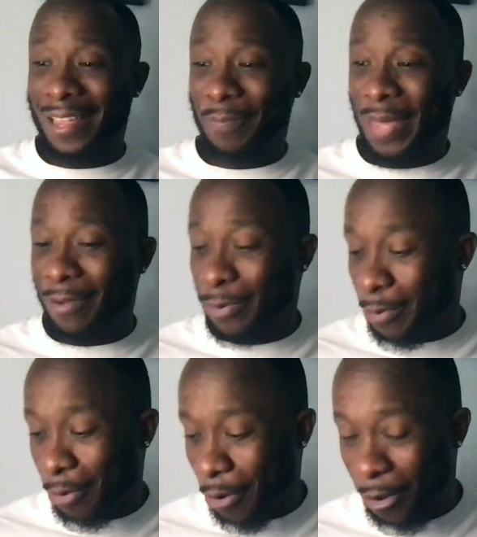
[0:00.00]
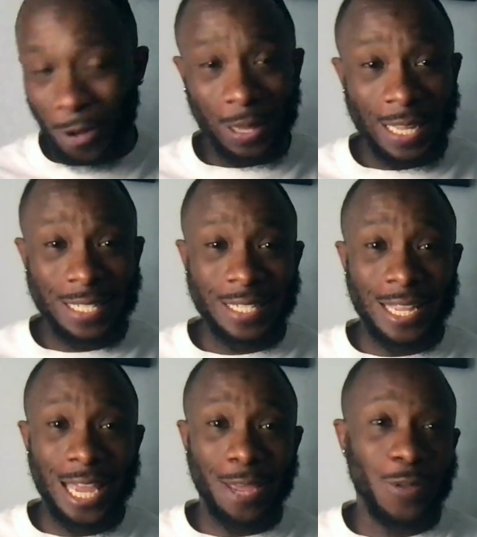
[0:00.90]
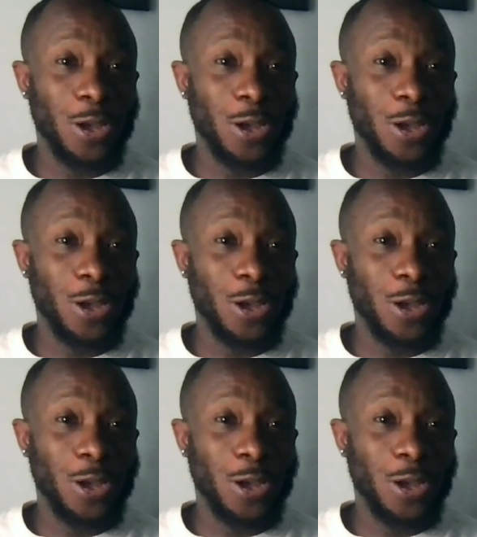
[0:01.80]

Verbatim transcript: I'm not even call its name.